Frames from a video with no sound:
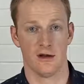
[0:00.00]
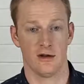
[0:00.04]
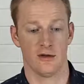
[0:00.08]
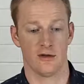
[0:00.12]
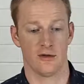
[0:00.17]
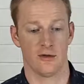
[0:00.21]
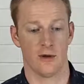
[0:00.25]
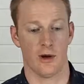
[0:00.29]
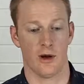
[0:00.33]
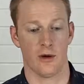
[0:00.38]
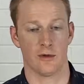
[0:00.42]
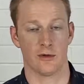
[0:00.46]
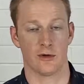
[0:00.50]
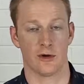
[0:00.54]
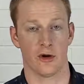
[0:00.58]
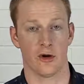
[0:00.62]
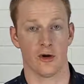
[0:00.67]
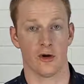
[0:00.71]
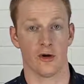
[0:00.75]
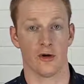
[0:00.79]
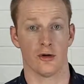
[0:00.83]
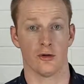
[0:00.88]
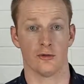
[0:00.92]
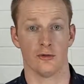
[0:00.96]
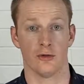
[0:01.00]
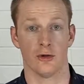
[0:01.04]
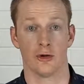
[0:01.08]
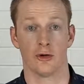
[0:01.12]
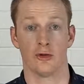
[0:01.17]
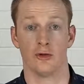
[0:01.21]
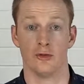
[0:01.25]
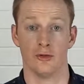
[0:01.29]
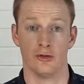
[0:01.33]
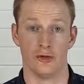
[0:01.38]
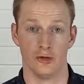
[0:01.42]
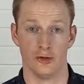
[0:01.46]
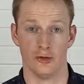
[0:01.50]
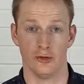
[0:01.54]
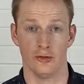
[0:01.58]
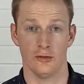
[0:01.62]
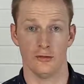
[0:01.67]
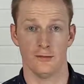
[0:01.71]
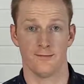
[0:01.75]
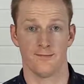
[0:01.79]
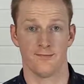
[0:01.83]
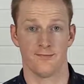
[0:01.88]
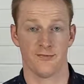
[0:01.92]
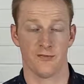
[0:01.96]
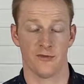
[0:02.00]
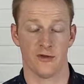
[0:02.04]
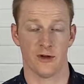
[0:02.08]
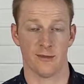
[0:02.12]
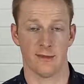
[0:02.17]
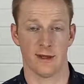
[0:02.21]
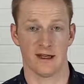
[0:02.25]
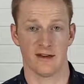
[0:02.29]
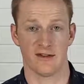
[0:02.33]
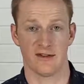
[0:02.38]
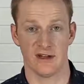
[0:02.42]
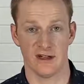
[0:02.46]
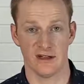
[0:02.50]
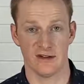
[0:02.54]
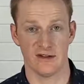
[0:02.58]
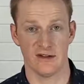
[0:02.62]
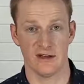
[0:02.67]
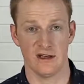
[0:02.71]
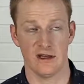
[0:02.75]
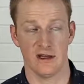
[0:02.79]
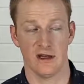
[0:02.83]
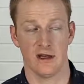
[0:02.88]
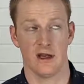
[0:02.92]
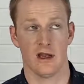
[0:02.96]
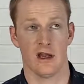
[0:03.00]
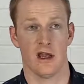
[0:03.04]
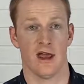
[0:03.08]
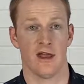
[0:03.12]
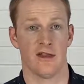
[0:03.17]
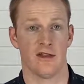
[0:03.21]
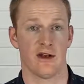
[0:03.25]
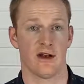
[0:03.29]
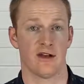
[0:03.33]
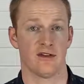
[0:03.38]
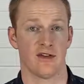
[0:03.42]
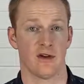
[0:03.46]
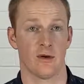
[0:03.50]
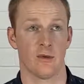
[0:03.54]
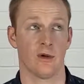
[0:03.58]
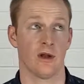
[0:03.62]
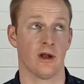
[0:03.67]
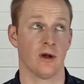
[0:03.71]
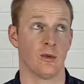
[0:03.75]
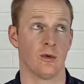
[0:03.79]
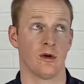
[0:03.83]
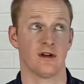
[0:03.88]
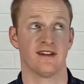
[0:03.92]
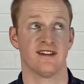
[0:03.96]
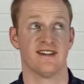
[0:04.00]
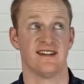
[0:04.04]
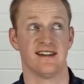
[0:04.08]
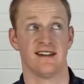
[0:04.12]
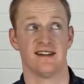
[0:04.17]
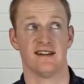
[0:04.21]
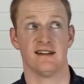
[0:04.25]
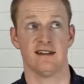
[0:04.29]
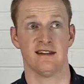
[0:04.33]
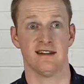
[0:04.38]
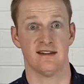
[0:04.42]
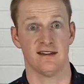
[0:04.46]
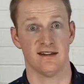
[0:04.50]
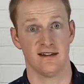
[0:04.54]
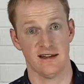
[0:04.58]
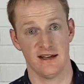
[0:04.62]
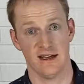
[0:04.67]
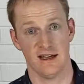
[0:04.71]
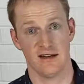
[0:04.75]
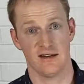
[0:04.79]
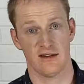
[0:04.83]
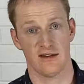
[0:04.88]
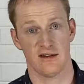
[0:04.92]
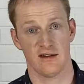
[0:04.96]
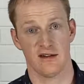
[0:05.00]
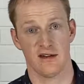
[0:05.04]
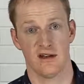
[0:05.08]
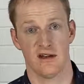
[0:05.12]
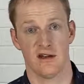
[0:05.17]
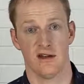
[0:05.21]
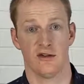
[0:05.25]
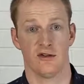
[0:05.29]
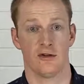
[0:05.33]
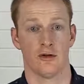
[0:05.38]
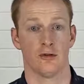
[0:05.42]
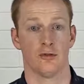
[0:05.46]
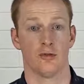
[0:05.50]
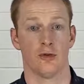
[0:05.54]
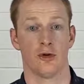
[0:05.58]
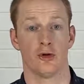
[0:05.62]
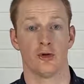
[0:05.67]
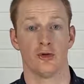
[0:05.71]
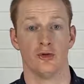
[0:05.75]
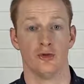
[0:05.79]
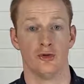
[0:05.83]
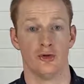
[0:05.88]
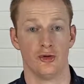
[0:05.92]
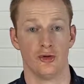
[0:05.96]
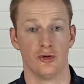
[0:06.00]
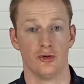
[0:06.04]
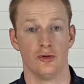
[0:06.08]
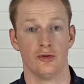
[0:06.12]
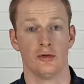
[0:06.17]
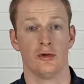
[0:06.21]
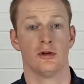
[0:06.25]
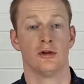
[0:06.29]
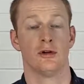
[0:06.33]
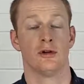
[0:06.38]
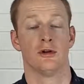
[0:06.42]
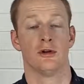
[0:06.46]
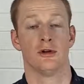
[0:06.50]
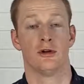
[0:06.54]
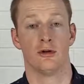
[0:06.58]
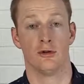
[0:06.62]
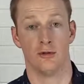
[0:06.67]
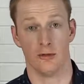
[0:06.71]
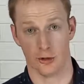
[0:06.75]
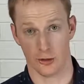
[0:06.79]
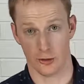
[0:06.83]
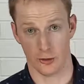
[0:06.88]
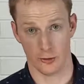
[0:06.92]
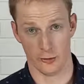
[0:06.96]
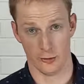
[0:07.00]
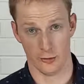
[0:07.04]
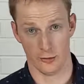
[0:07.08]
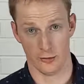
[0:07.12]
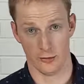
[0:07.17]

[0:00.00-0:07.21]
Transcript: So I will go 60 to make 60, and then I say, well, I want 66, so 66.